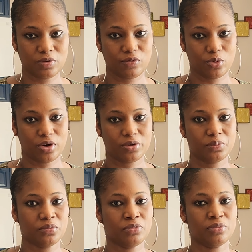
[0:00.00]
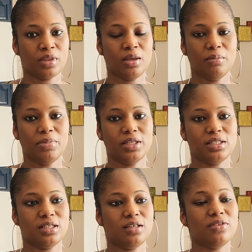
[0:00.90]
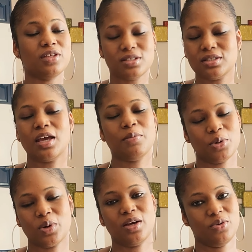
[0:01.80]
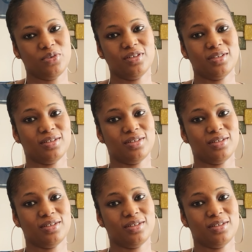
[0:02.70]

before, but this time around,